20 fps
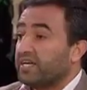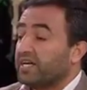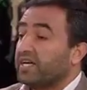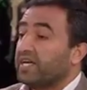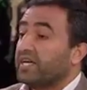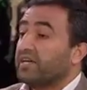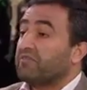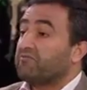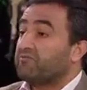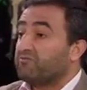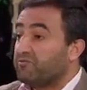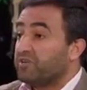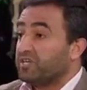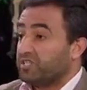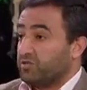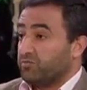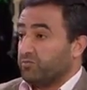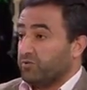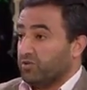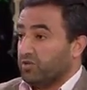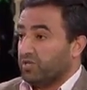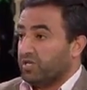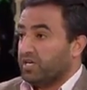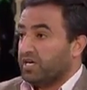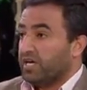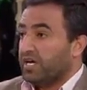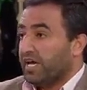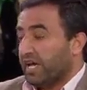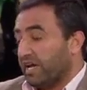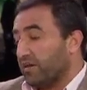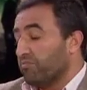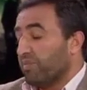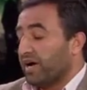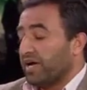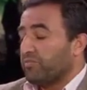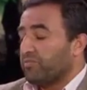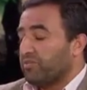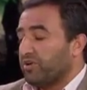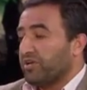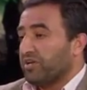a visible, in my
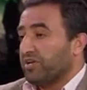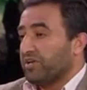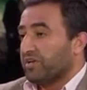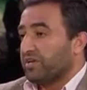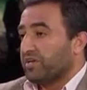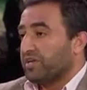opinion.